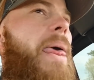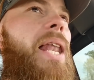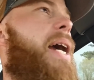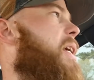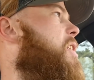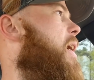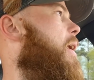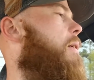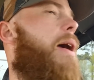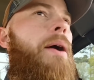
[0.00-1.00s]
And like I
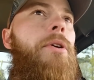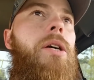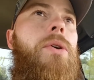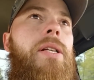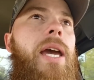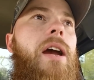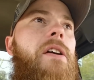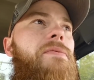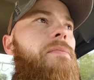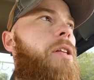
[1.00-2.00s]
said, I really wouldn't
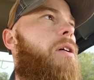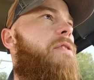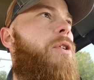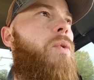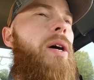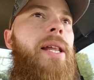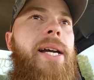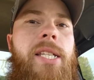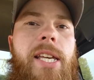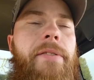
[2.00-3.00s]
care if it wasn't
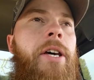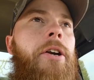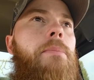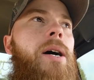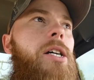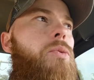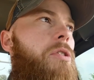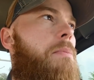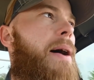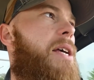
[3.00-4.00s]
like $700
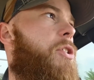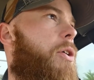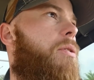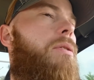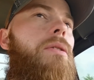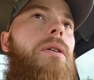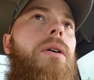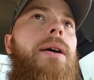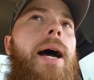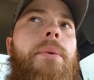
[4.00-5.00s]
worth of bicycle.
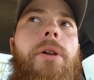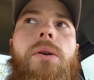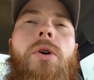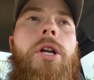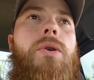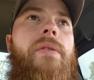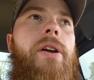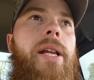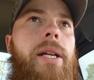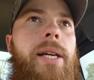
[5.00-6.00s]
I really want
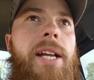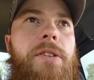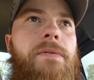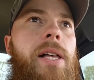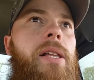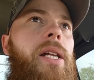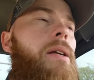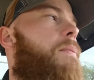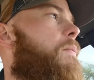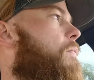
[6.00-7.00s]
whoever did it to catch a felony,